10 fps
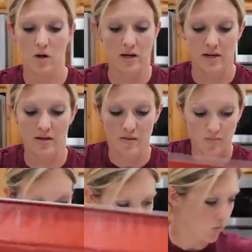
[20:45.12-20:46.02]
one, the
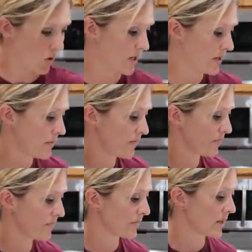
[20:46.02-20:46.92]
plain one.
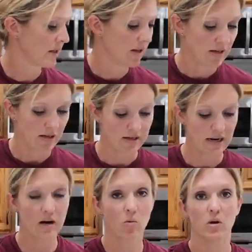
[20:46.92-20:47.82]
And
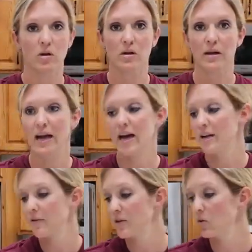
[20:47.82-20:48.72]
now we'll
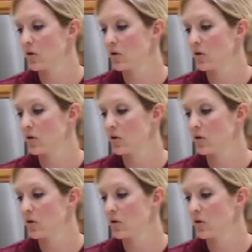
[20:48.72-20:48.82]
add a few